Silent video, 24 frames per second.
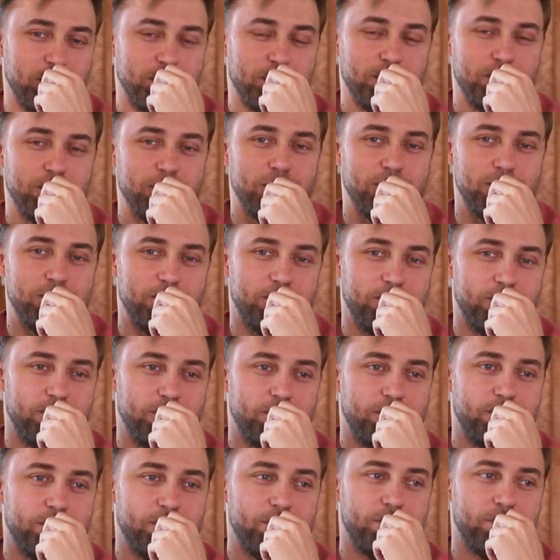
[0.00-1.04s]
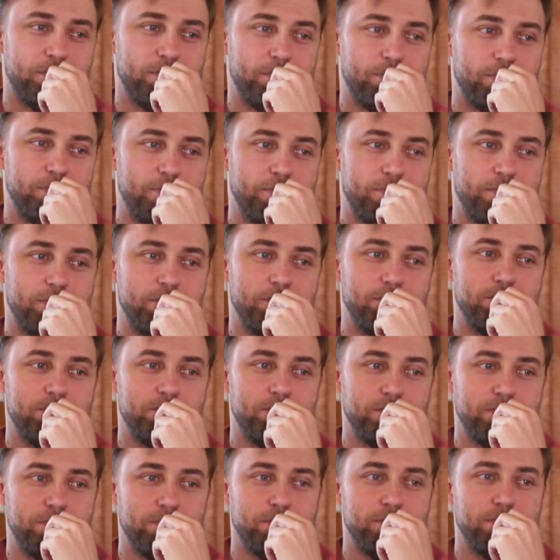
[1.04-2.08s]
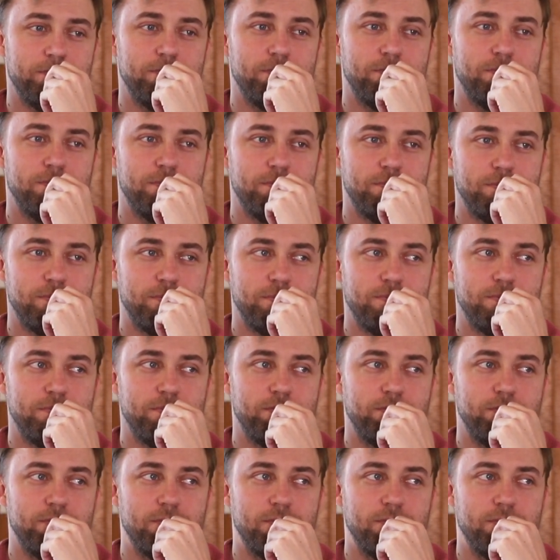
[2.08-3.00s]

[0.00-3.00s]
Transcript: No words are spoken by the person on screen.